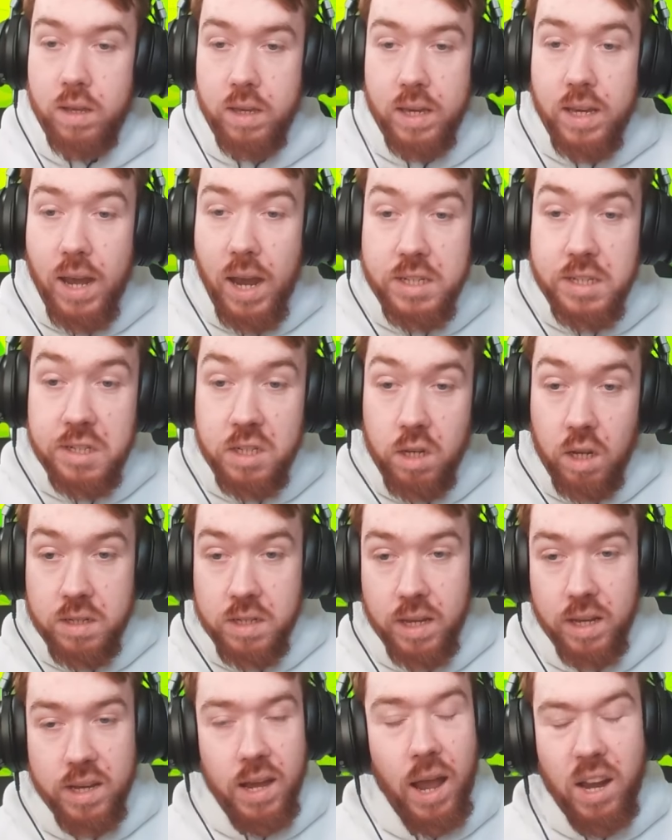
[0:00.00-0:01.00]
He actually does
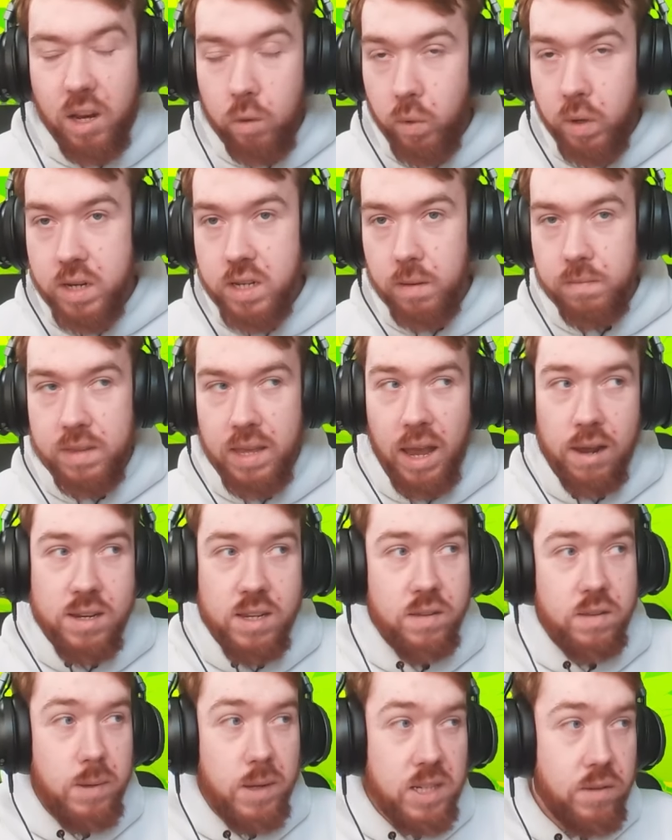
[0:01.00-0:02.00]
get kind of weak sometimes,
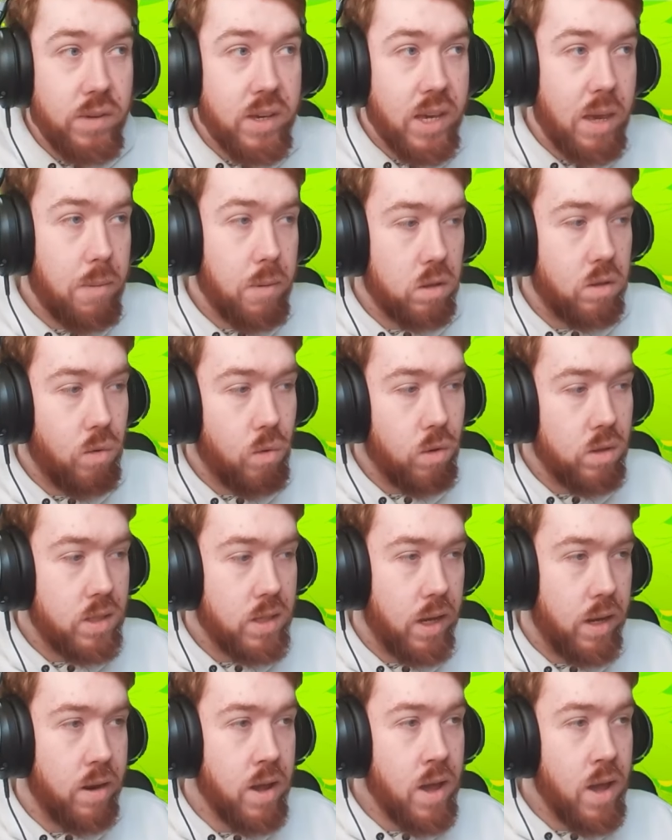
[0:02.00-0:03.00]
especially if you keep on
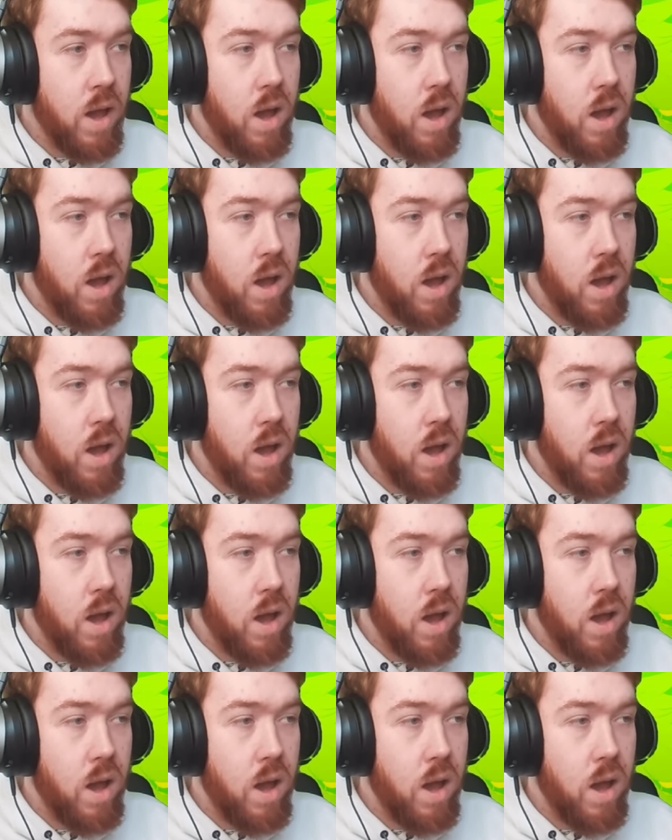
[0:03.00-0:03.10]
taunting.